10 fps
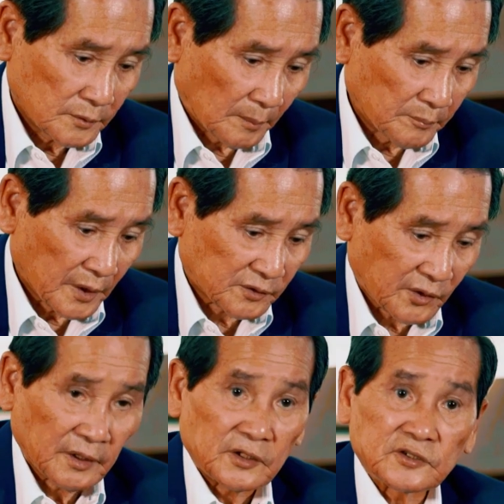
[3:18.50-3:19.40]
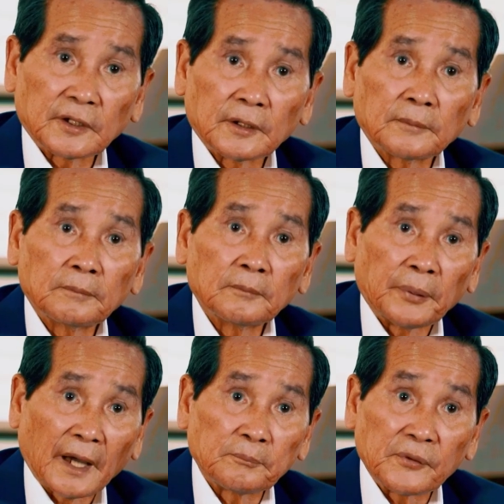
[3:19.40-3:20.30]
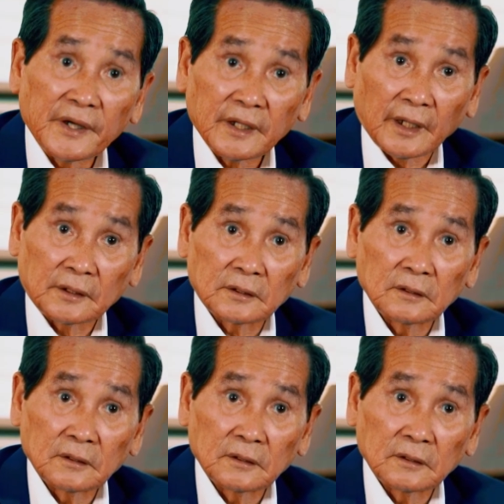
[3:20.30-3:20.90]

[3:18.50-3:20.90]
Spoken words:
Number three is the fire brigade.